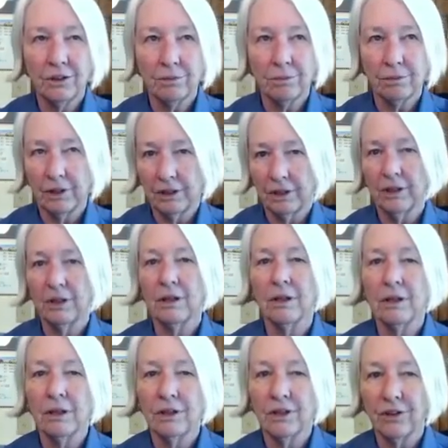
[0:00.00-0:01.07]
different
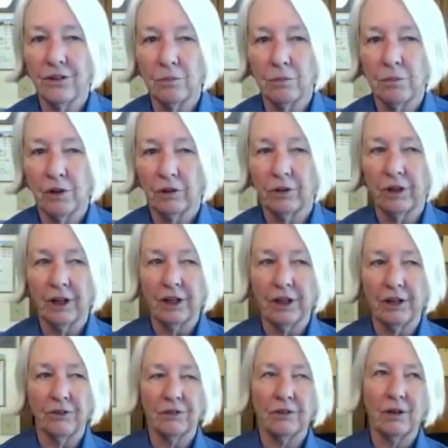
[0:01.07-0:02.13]

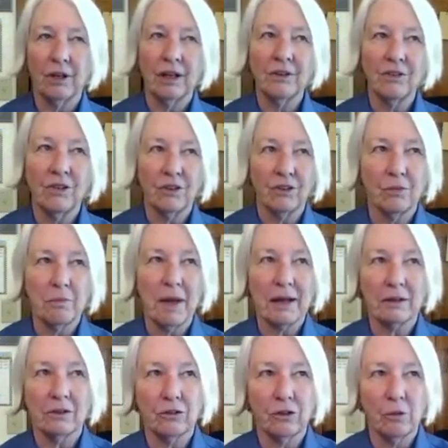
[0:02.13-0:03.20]
disabilities in the
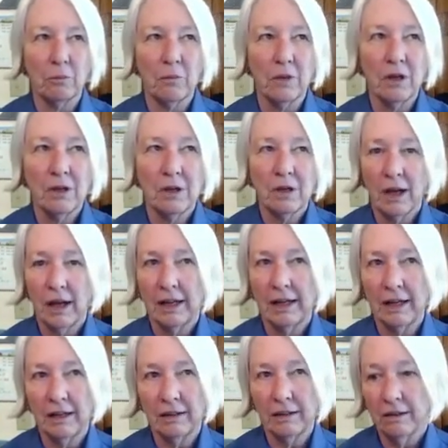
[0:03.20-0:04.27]
spectrum.
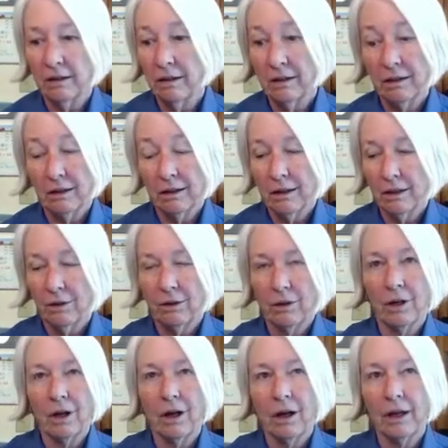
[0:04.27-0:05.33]
And
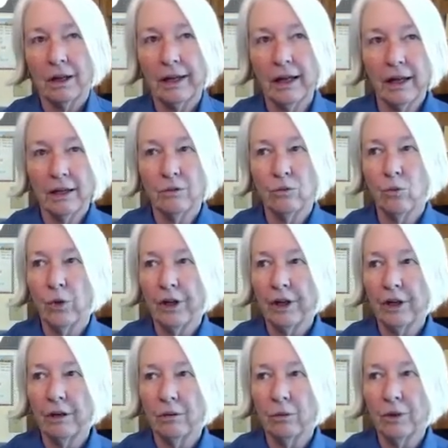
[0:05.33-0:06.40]
again,
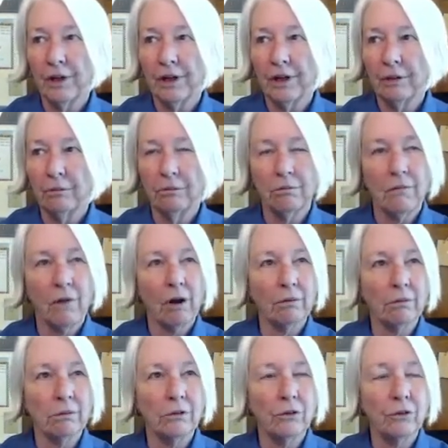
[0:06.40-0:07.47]
we
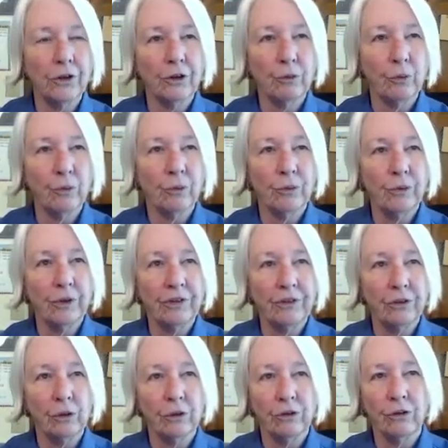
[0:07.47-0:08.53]
are doing
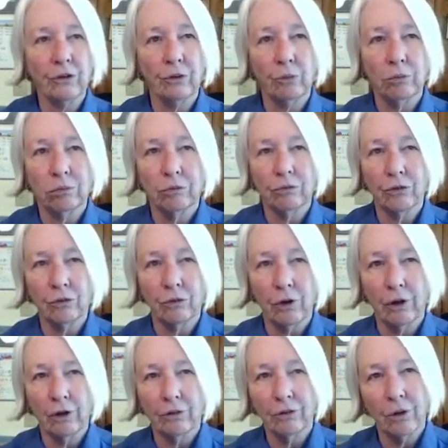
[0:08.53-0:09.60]
research,
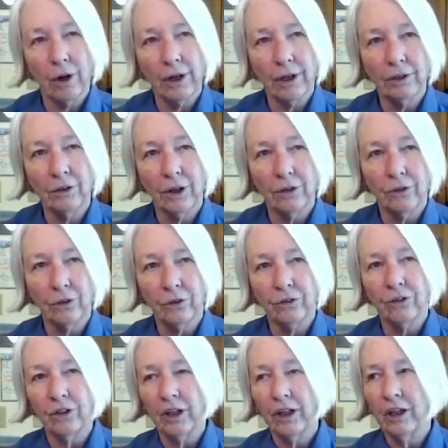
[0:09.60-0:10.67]
trying to
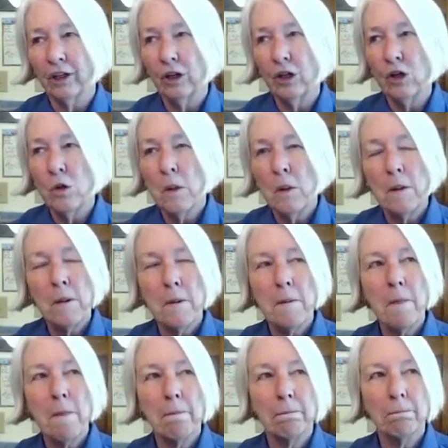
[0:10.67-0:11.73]
understand
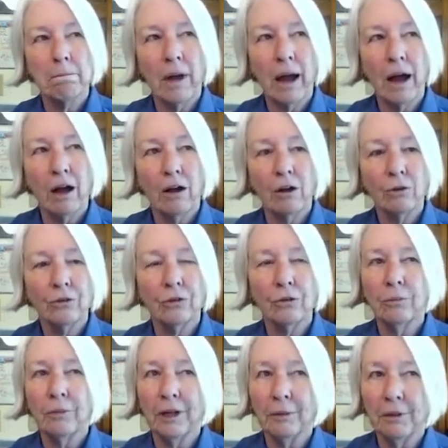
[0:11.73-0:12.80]
how
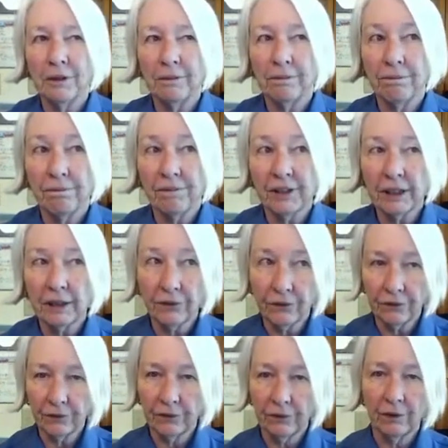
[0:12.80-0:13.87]
to maybe
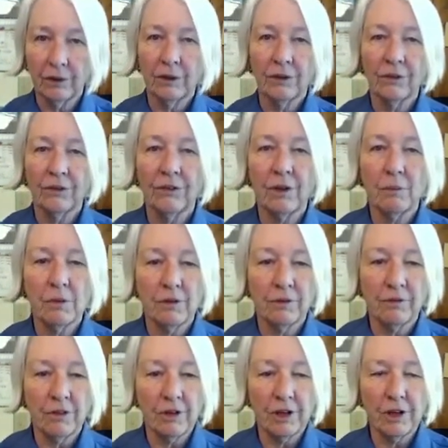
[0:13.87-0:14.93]
fix some
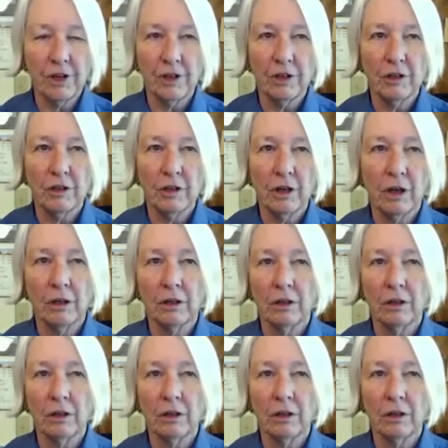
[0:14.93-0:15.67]
of the